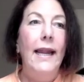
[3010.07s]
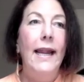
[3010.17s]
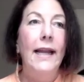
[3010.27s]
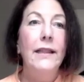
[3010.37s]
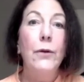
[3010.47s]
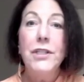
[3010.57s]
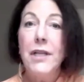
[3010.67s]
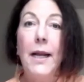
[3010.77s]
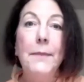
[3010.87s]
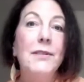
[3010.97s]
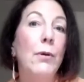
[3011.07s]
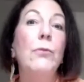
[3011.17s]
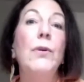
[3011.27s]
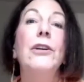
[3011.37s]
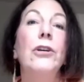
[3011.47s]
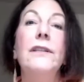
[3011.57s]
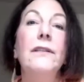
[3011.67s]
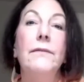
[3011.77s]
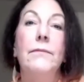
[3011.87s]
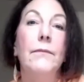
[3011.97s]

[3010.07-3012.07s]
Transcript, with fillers: And there were times when we couldn't